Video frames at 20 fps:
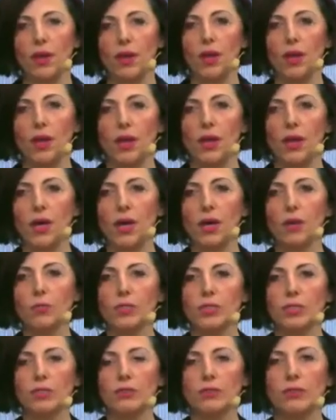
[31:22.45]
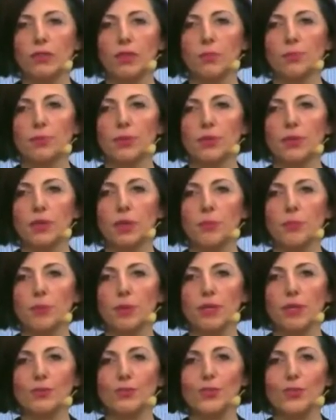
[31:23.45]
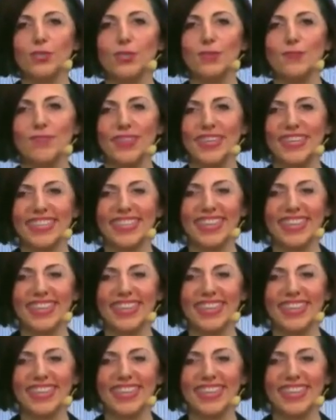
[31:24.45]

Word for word: How is the depth compared to Simplex?